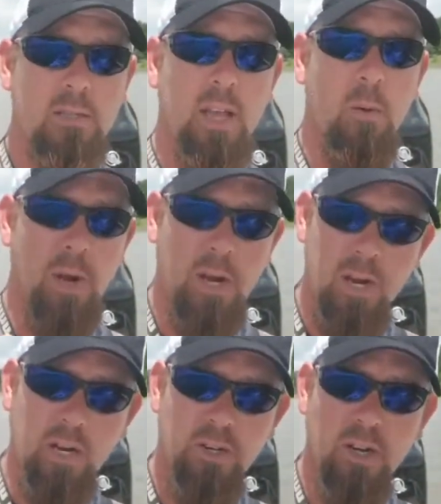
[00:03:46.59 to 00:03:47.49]
That way you
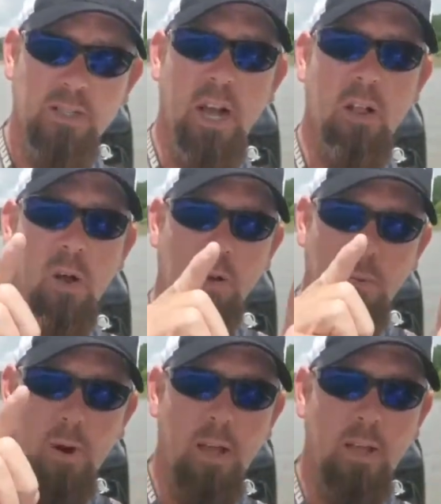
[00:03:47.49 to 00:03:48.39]
can adjust how long you
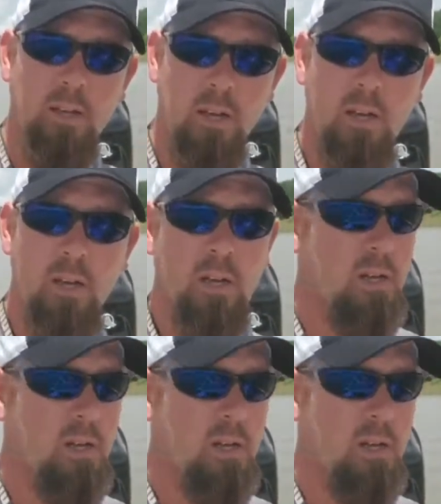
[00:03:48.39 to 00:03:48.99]
want it,